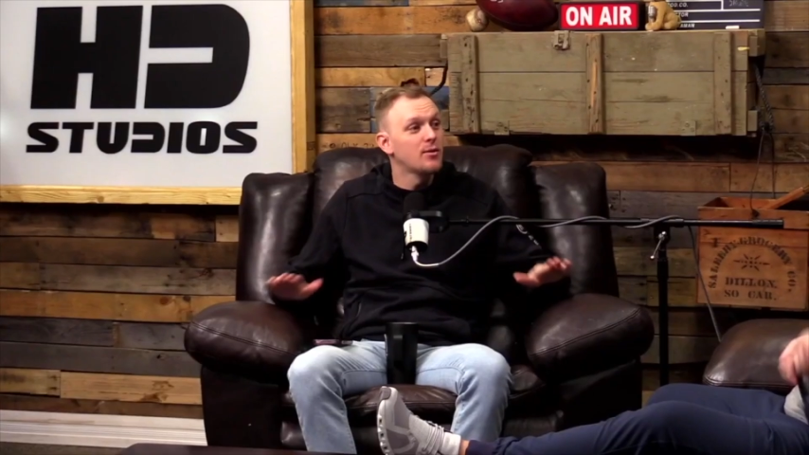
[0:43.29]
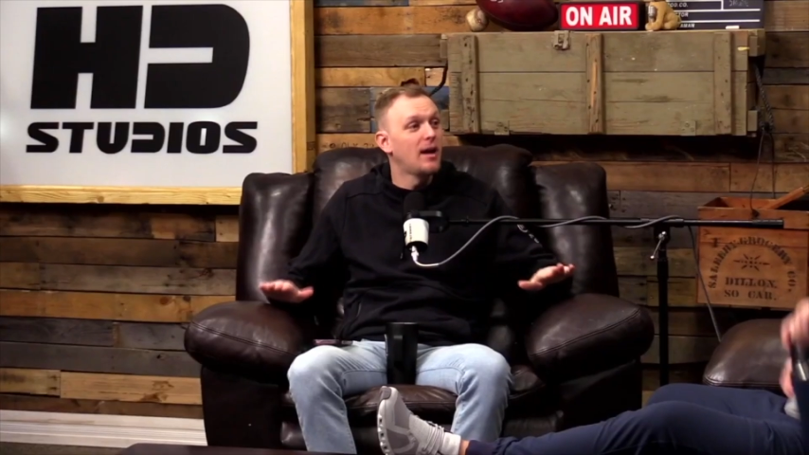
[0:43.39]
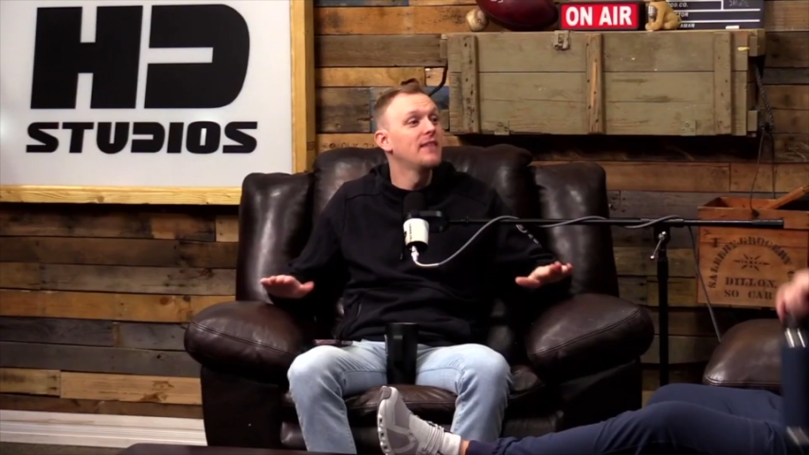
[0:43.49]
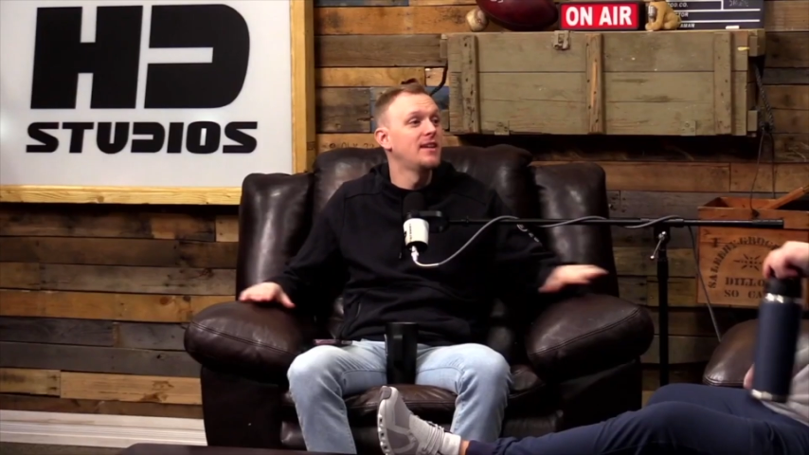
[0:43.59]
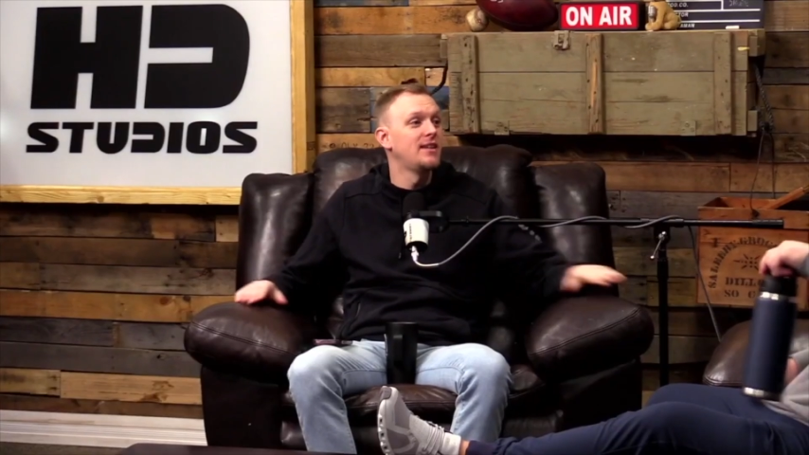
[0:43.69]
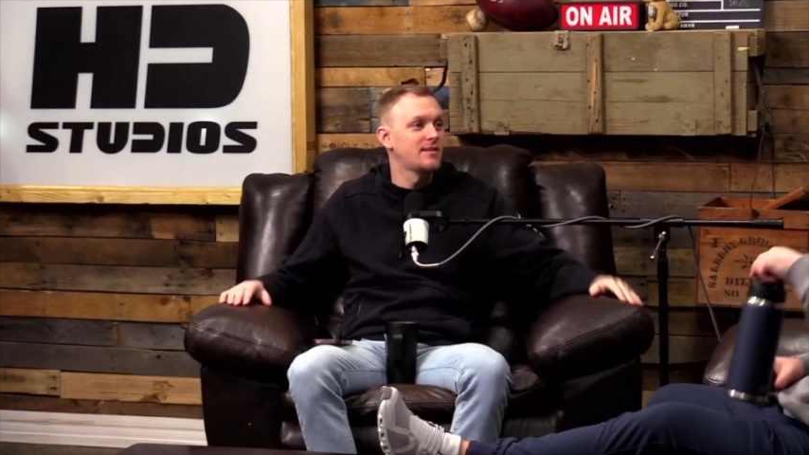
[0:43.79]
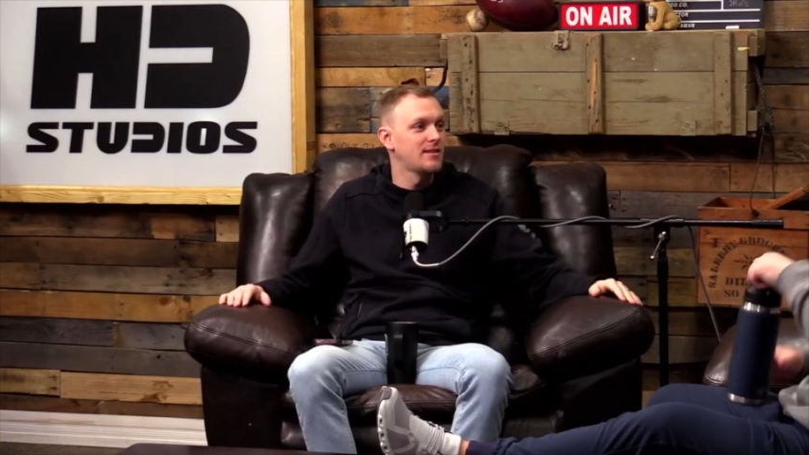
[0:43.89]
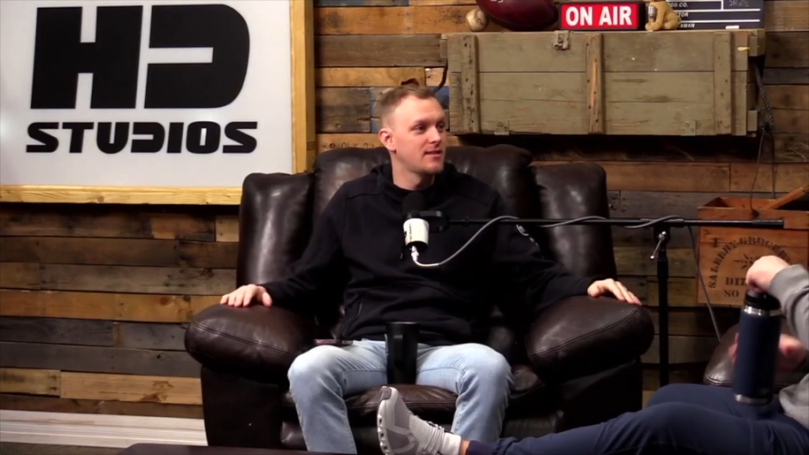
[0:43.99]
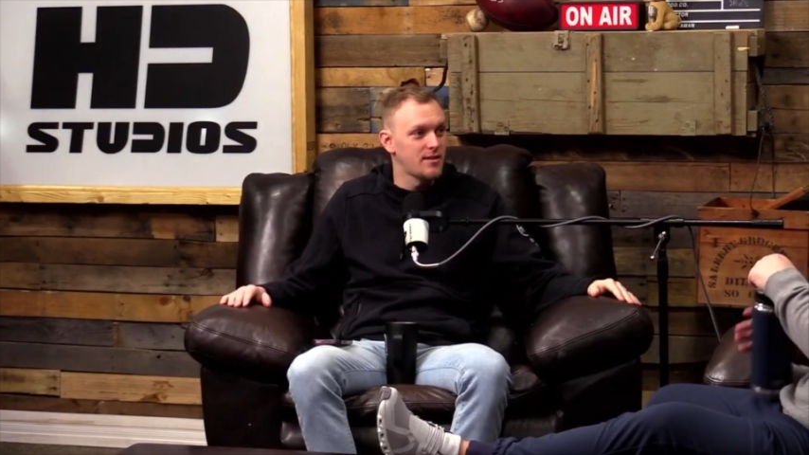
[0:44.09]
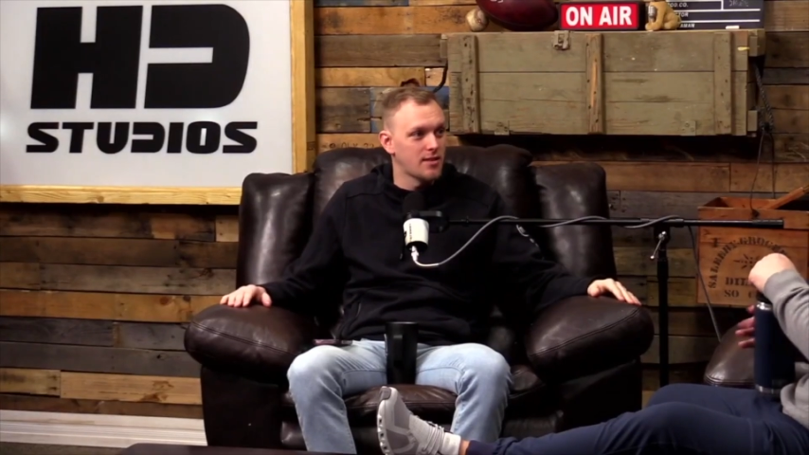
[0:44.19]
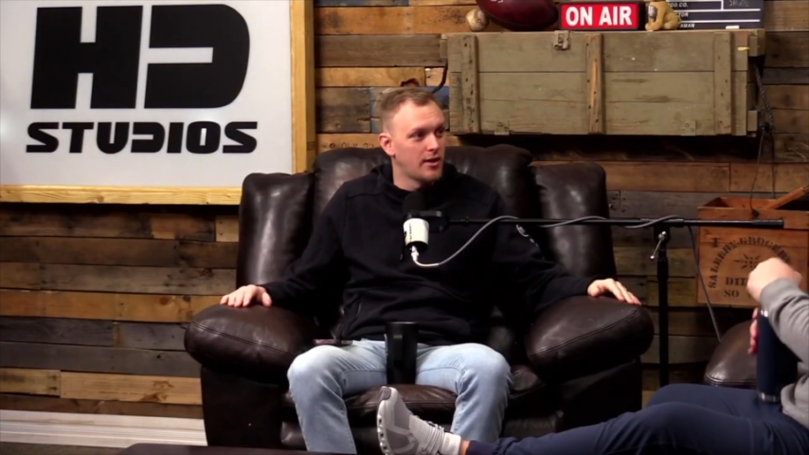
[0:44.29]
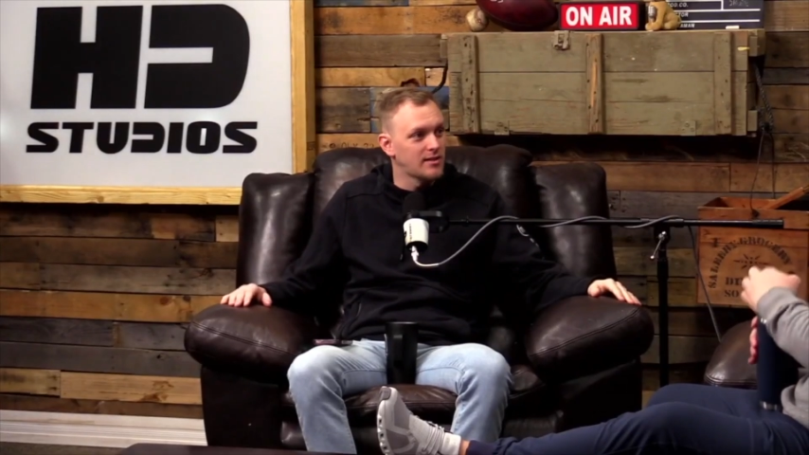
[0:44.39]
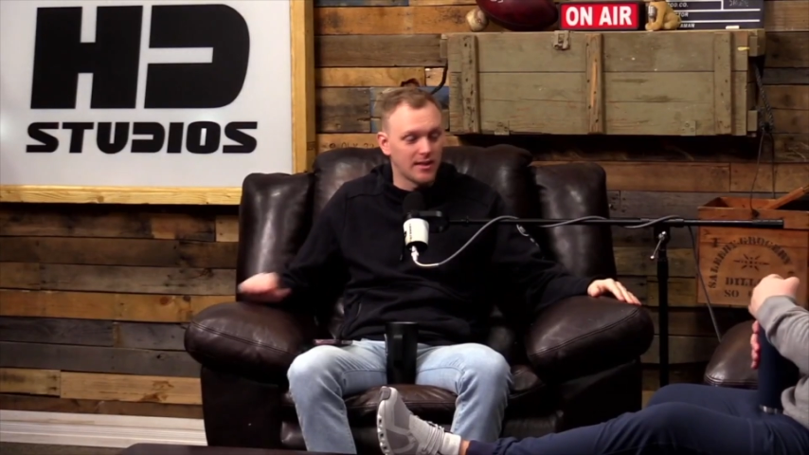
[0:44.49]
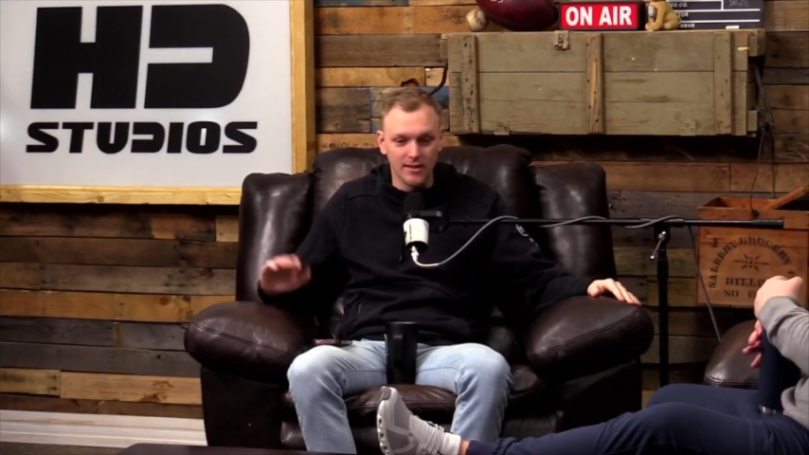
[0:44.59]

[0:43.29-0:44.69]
the right things because he's always yeah.